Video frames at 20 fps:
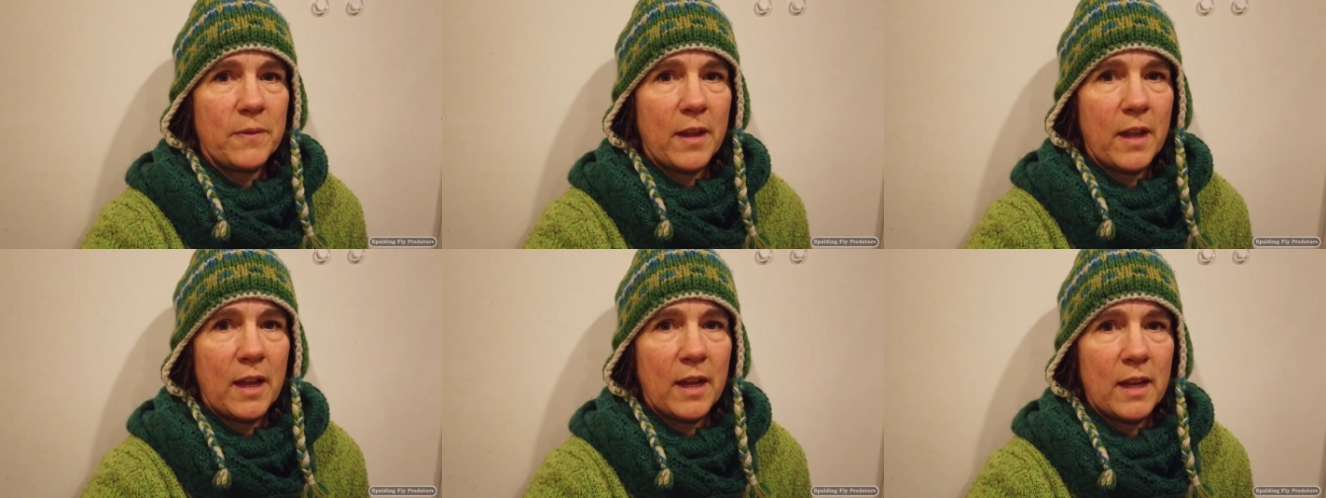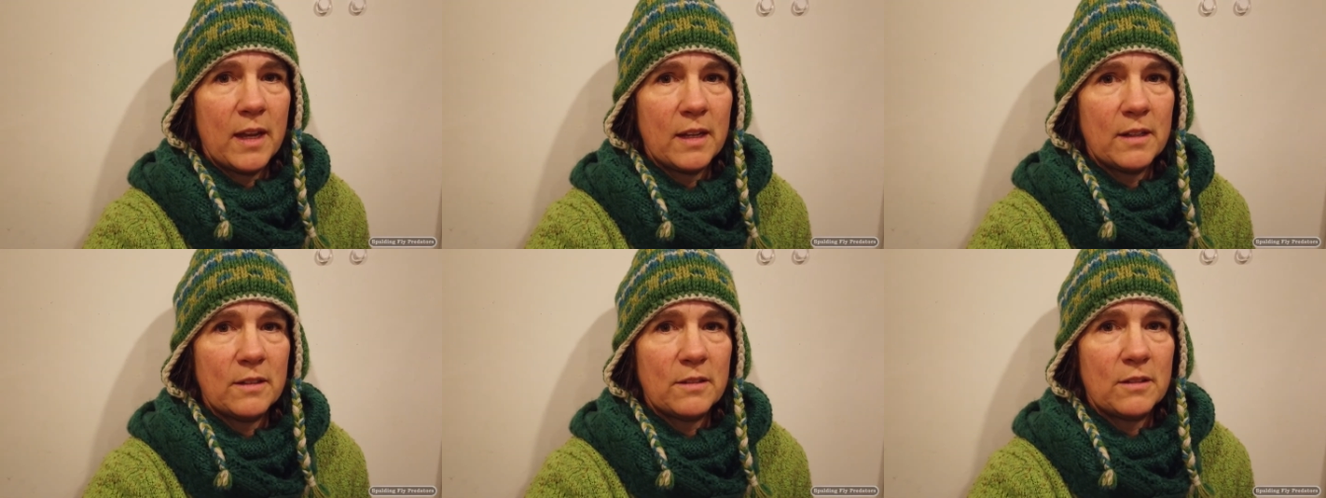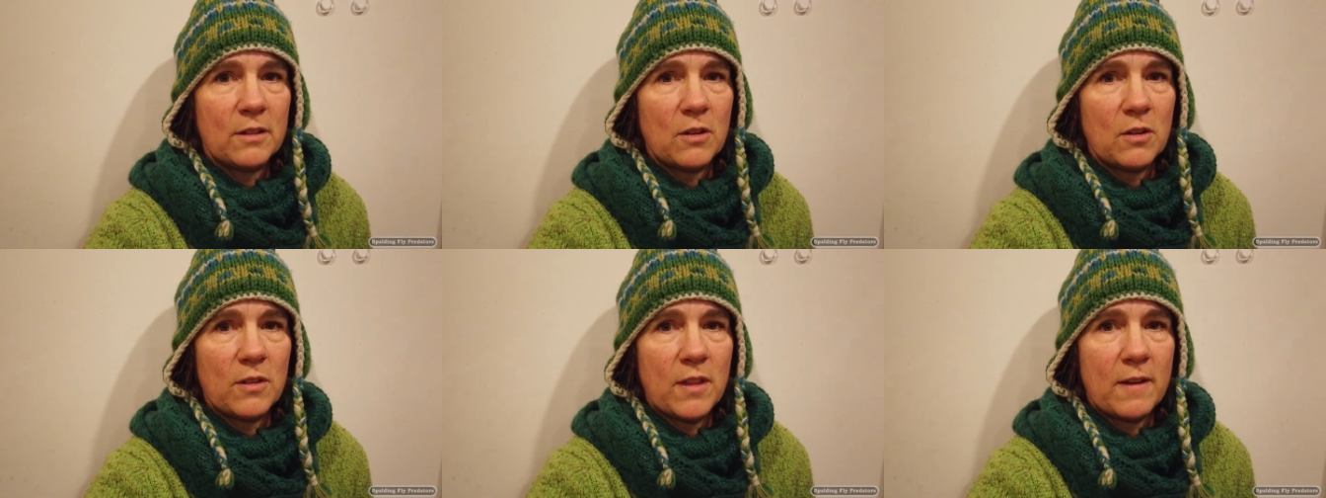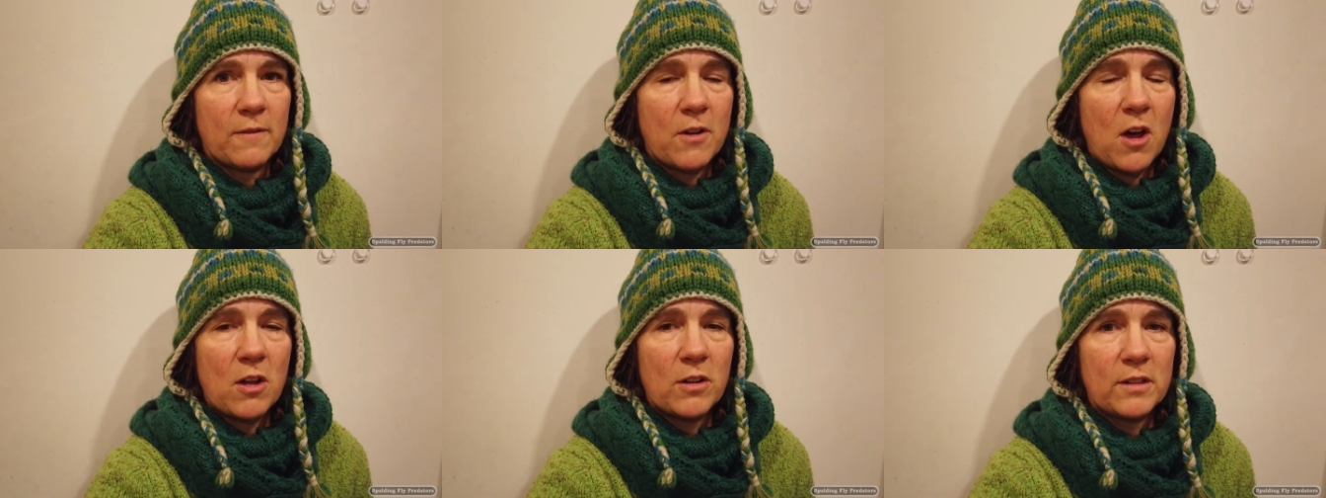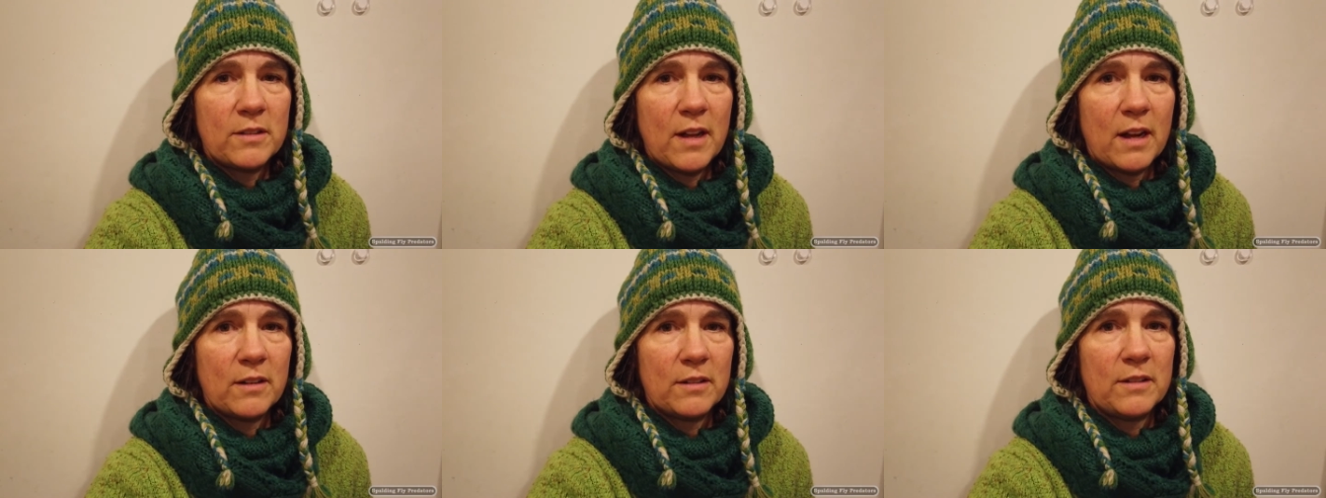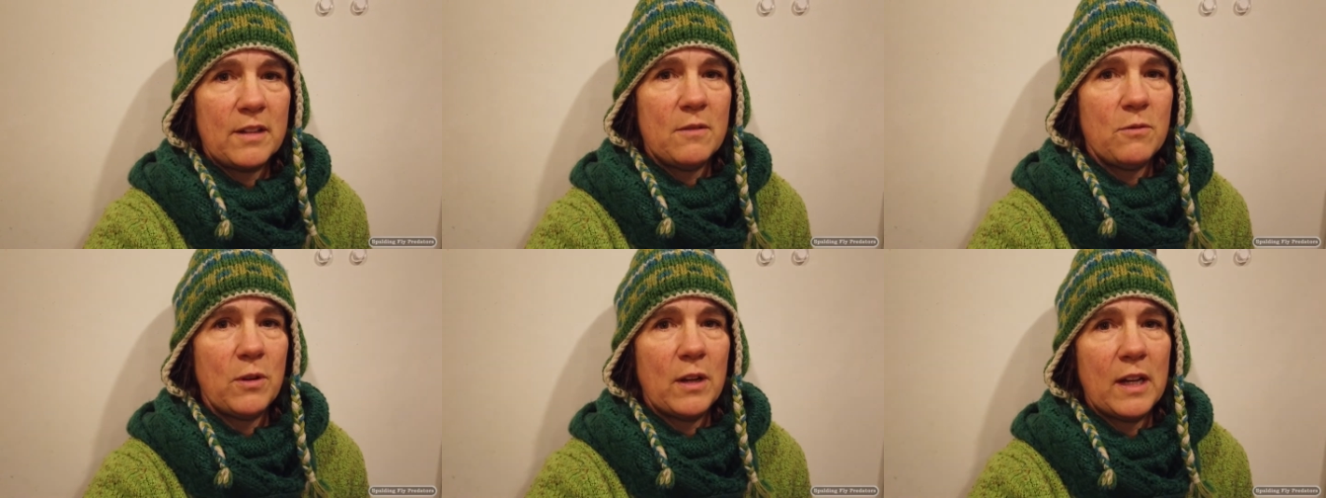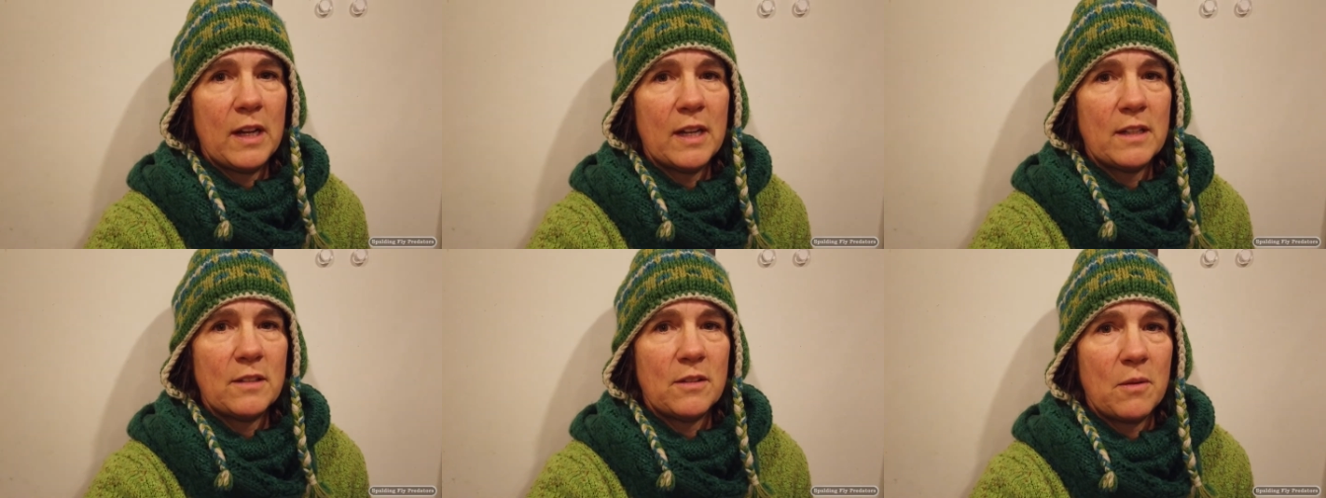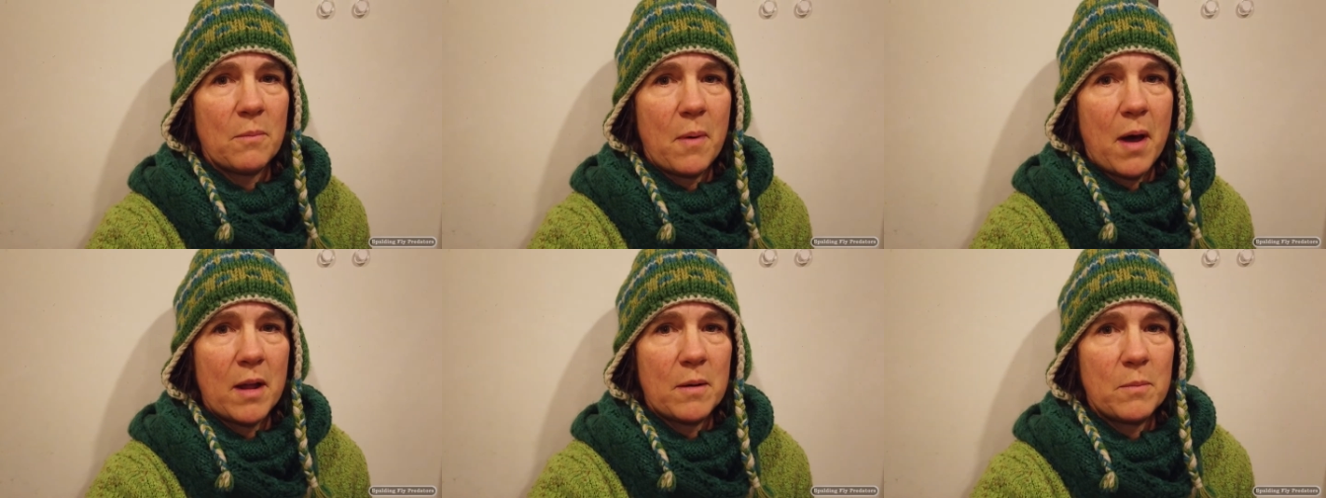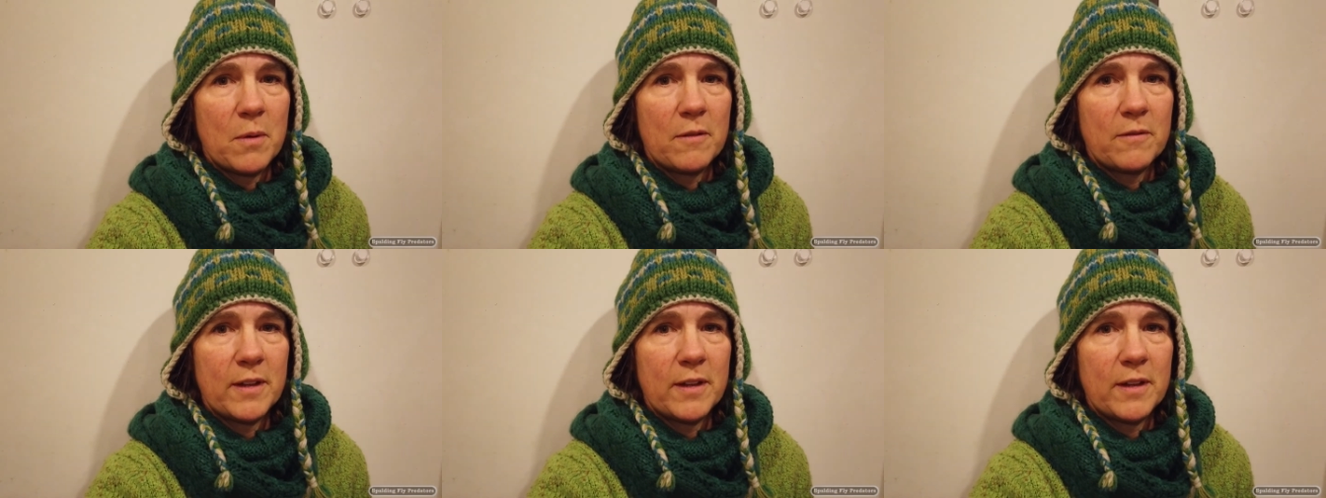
And so they've called us out to see if we can get to the bottom